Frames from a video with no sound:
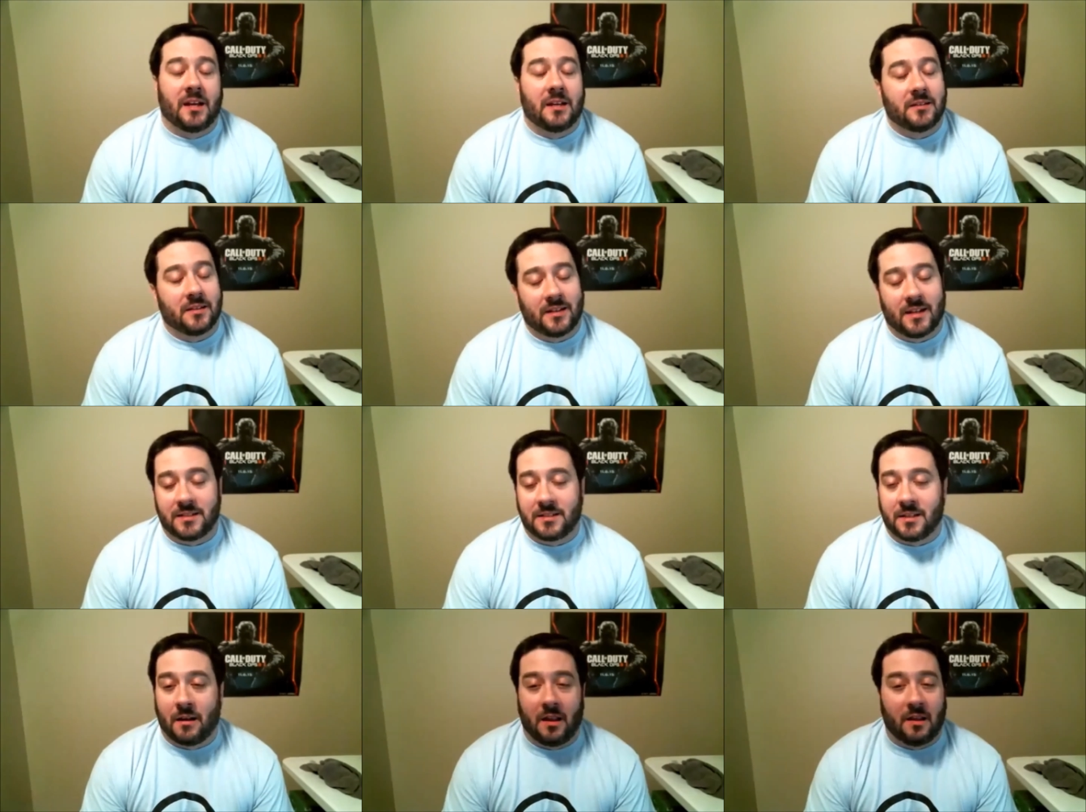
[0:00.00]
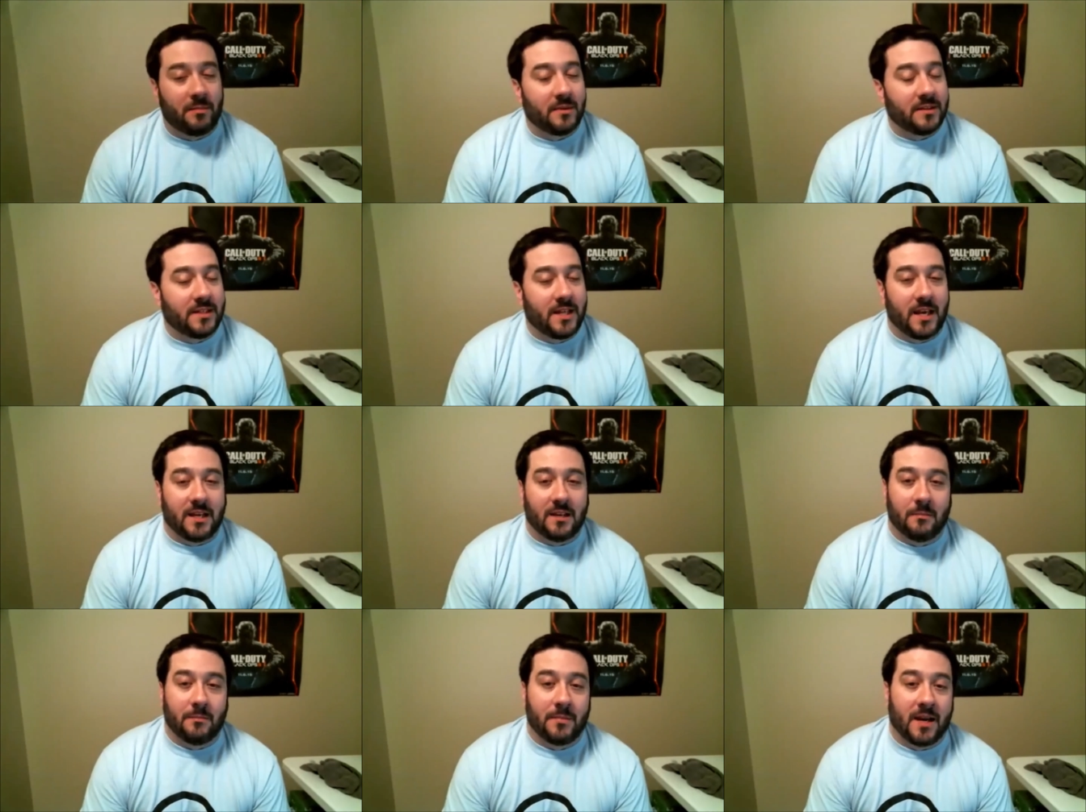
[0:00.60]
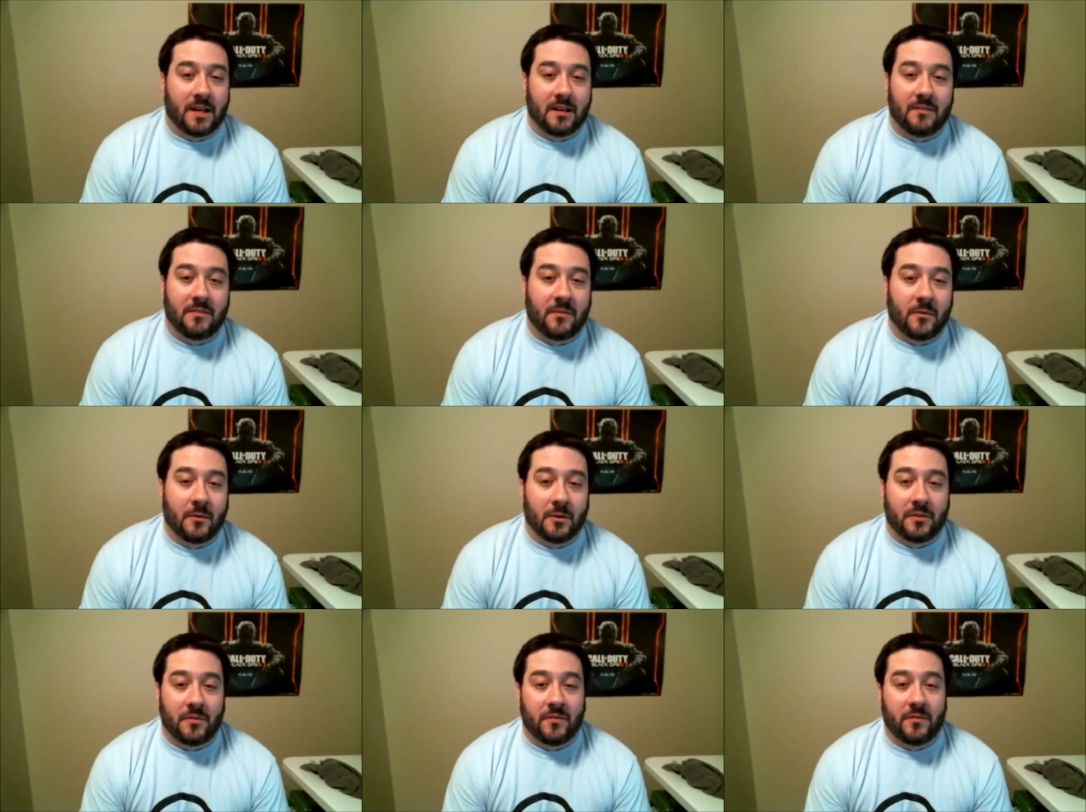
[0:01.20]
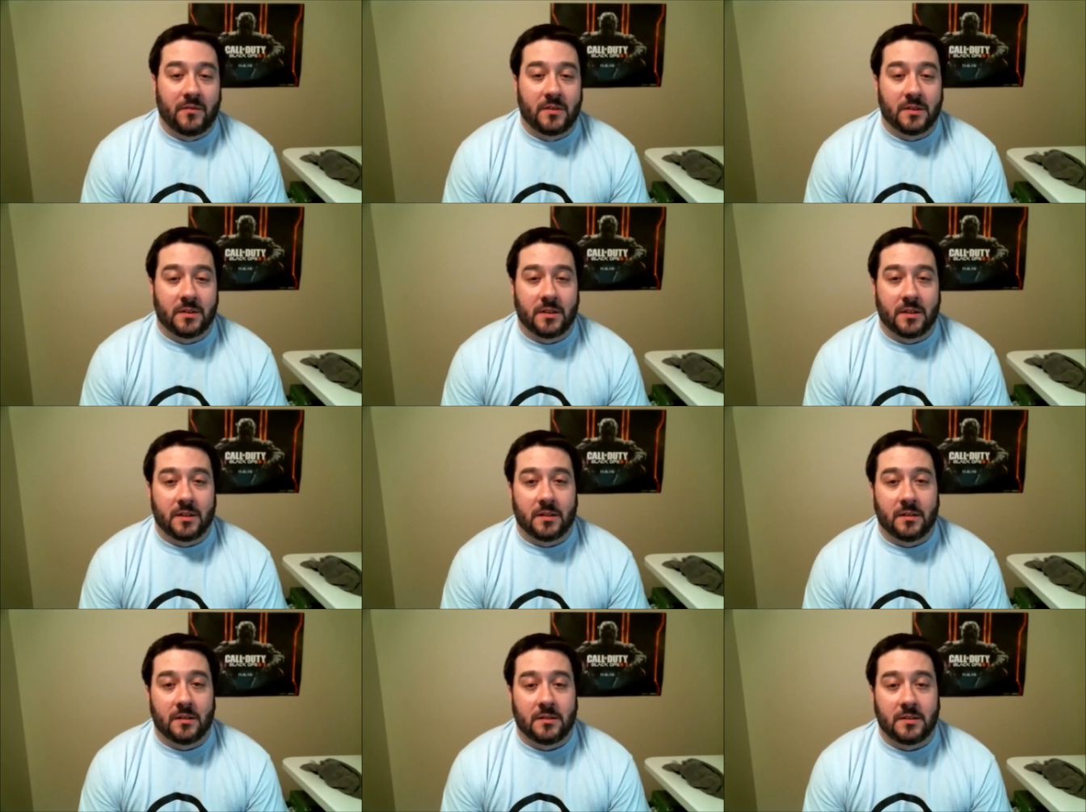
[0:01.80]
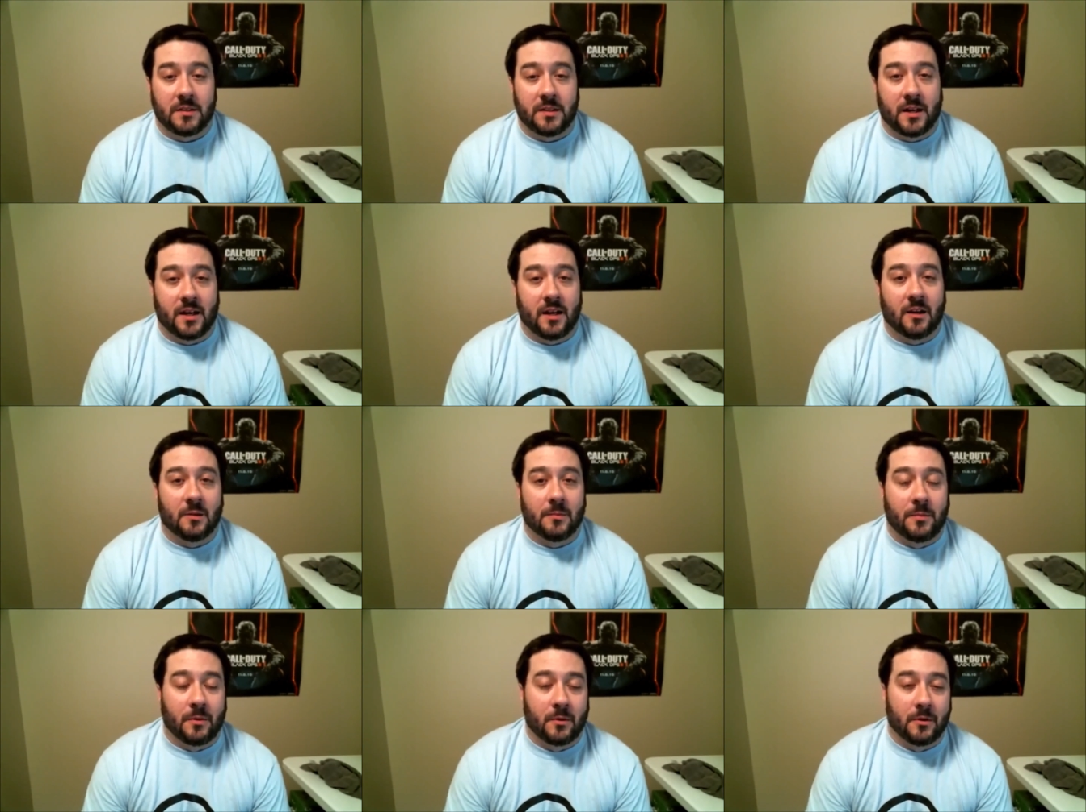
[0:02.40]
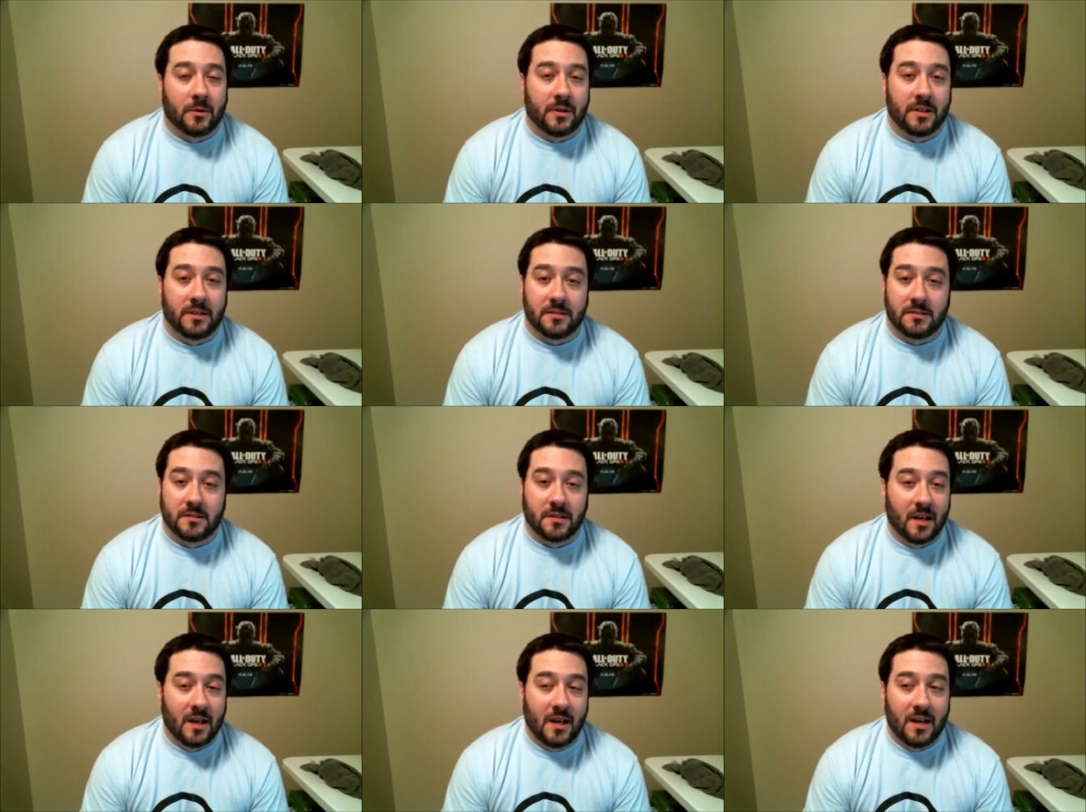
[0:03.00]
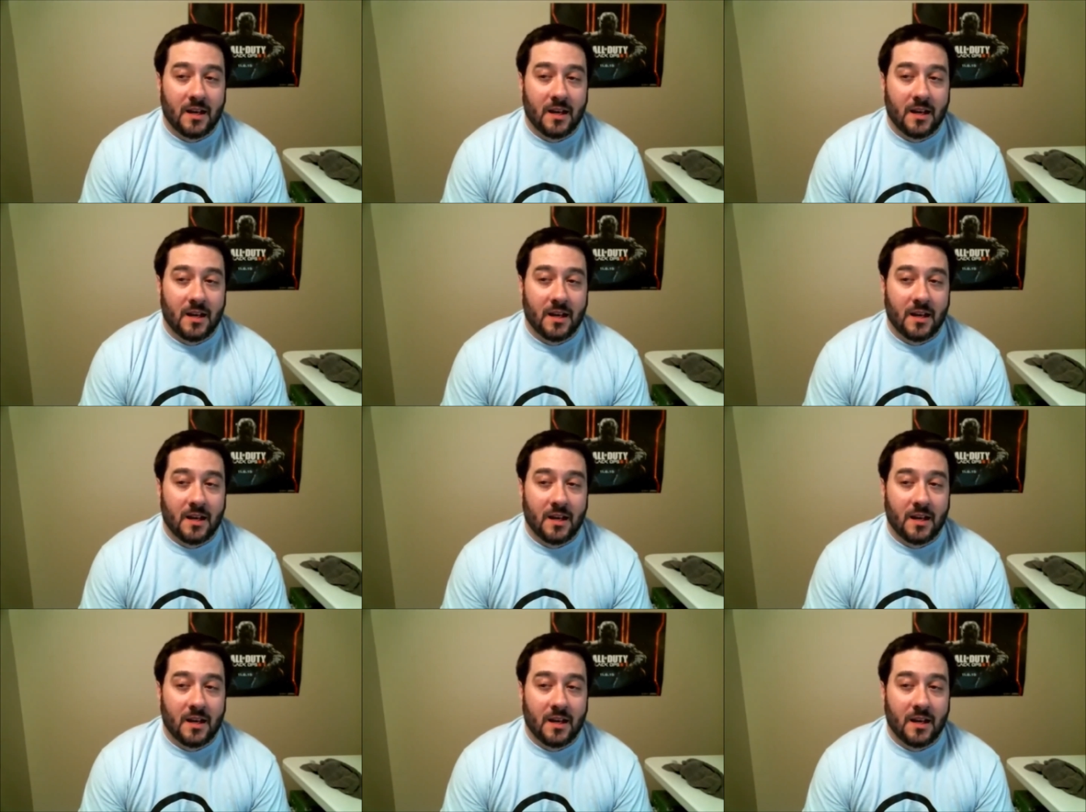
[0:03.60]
He's like, "That's all I've been taking back and forth to the airport is